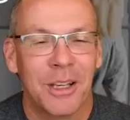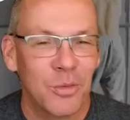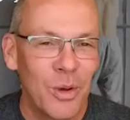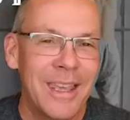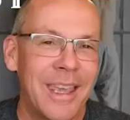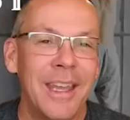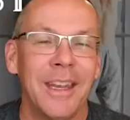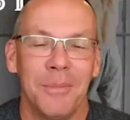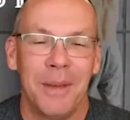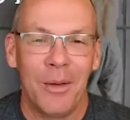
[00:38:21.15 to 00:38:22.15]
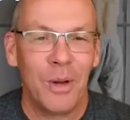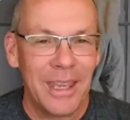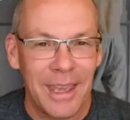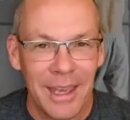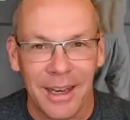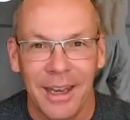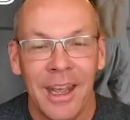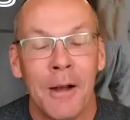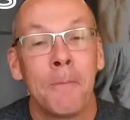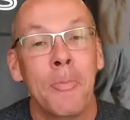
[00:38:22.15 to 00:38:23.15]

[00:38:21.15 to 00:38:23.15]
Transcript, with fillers: because we get it, man. We get it.